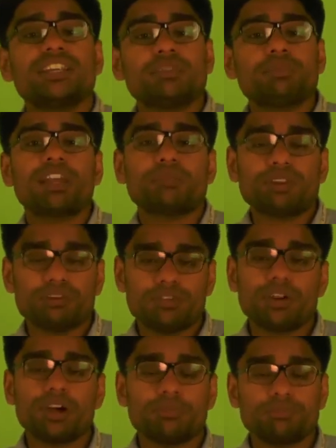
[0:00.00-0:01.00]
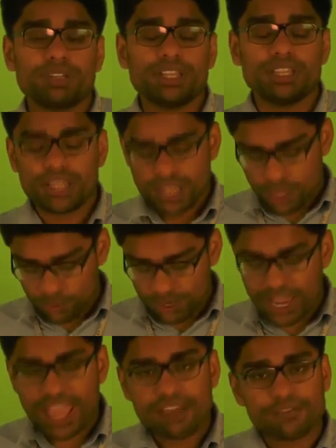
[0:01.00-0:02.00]
department of your company
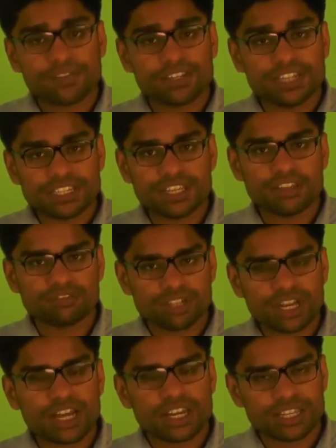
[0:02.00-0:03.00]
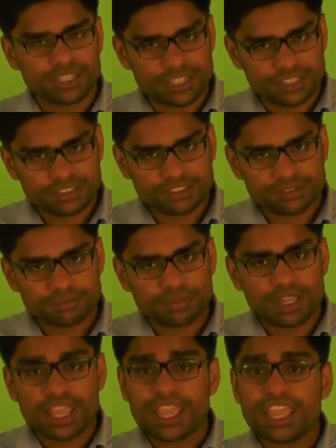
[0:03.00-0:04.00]
will have the details regarding this.
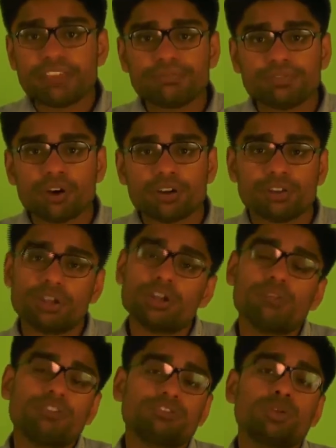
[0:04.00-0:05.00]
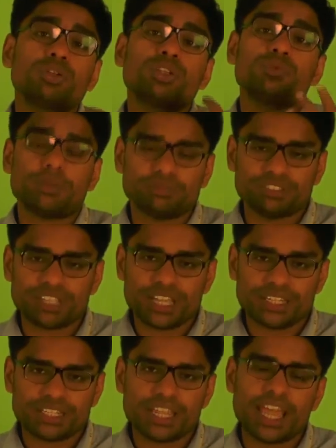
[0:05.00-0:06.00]
If not, you can always go to the
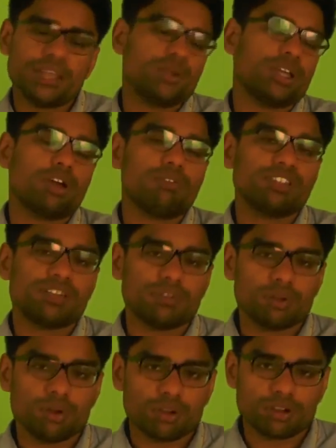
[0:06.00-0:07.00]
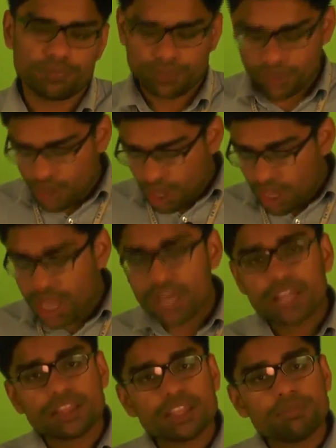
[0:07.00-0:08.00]
website and you can always have a look.
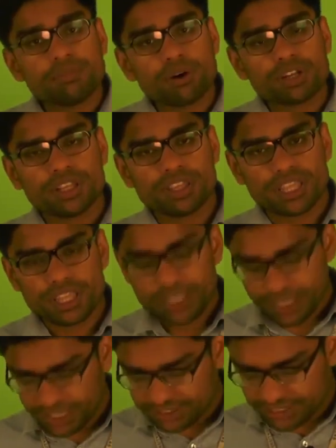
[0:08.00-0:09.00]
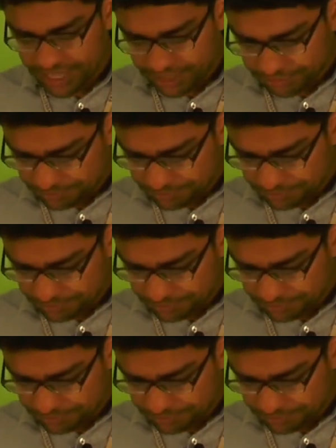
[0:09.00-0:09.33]
Another important thing is that